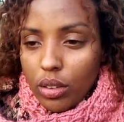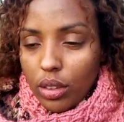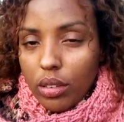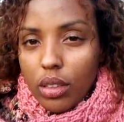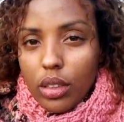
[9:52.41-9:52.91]

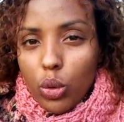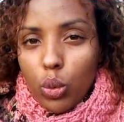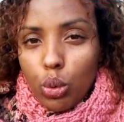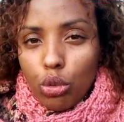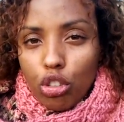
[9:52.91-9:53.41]
Sit in
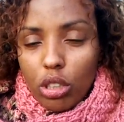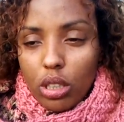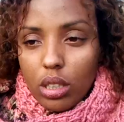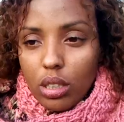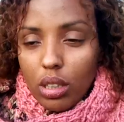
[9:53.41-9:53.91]
the Wu
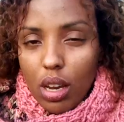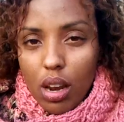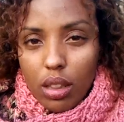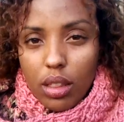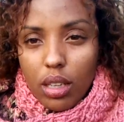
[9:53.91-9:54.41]
Chi, the
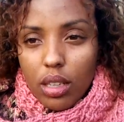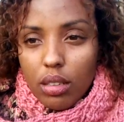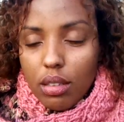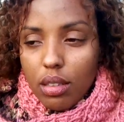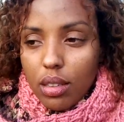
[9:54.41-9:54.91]

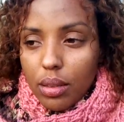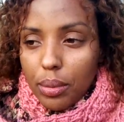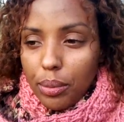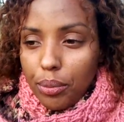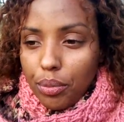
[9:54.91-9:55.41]
nothingness.
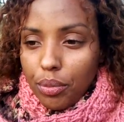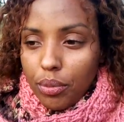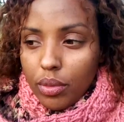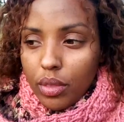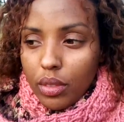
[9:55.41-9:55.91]

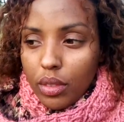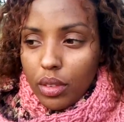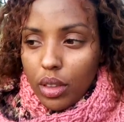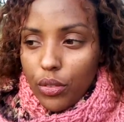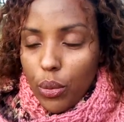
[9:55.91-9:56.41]

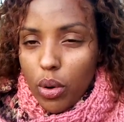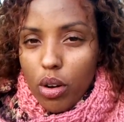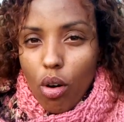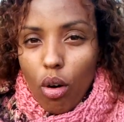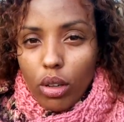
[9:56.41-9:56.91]
If you
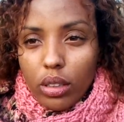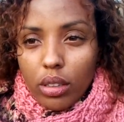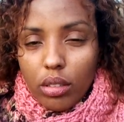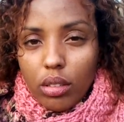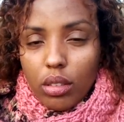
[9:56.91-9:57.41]
want to call
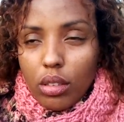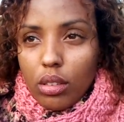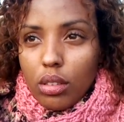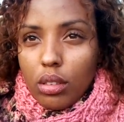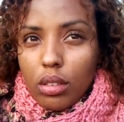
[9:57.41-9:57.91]
it
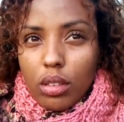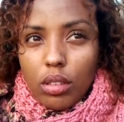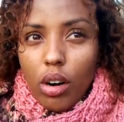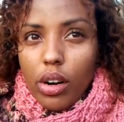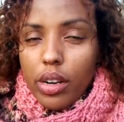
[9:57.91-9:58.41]

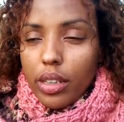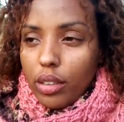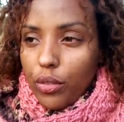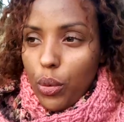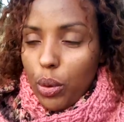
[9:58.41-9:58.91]
the
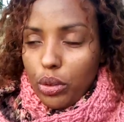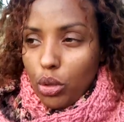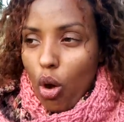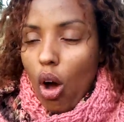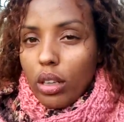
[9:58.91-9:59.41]
darkness, if we were
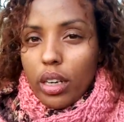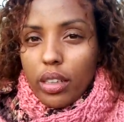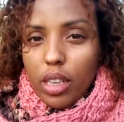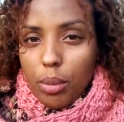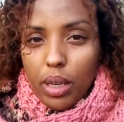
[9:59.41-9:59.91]
to call it
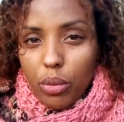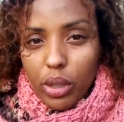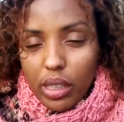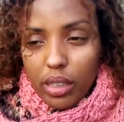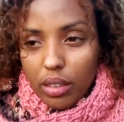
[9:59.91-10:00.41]
anything, but it
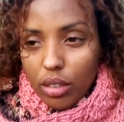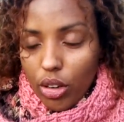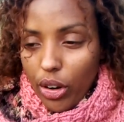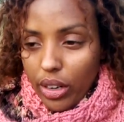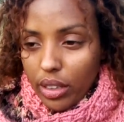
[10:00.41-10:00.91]
really
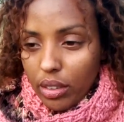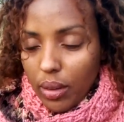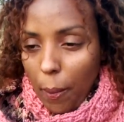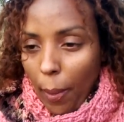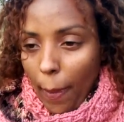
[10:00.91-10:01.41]
isn't
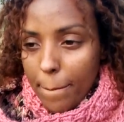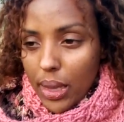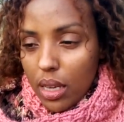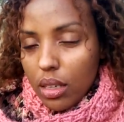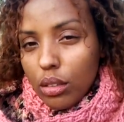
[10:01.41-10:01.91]
darkness.
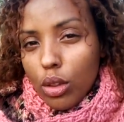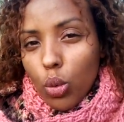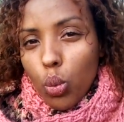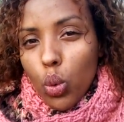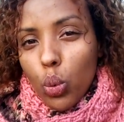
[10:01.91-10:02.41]
It is
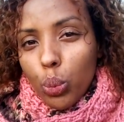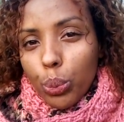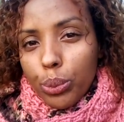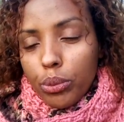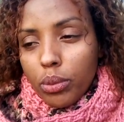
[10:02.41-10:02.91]
the womb.